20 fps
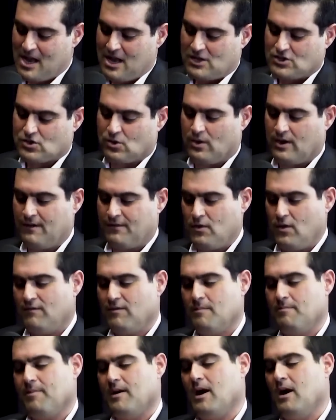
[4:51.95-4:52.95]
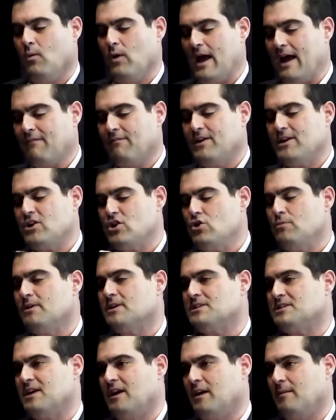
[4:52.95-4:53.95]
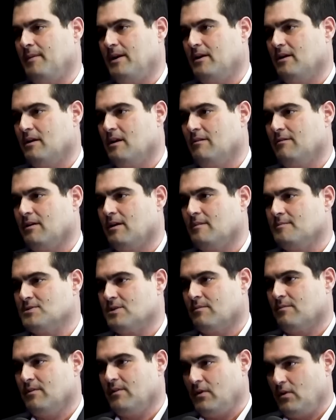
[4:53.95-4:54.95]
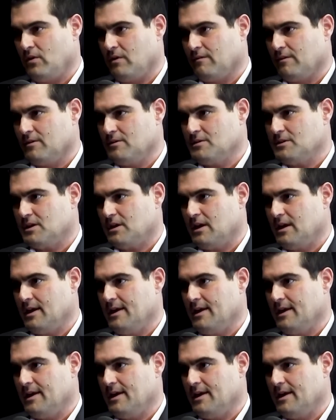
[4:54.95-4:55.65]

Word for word: So if you have a, every cubic centimeter of our observable universe